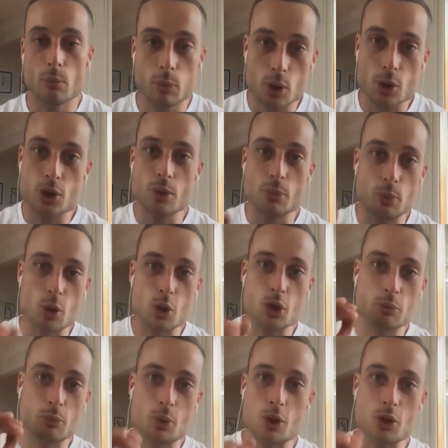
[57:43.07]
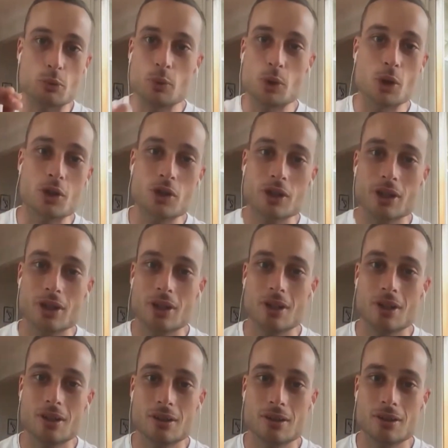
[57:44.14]
push and push and push and push,
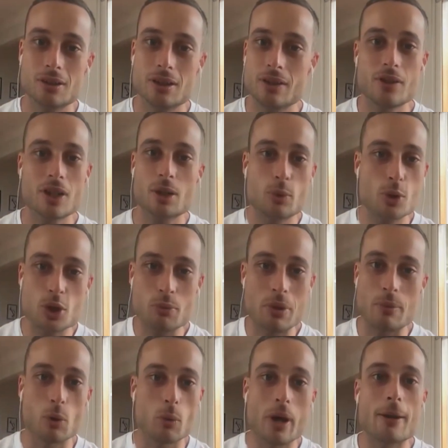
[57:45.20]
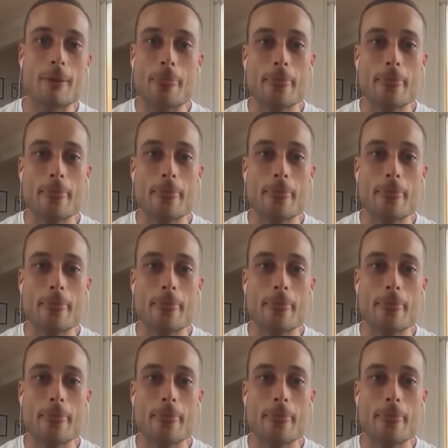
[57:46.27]
they're fucking pushing people away.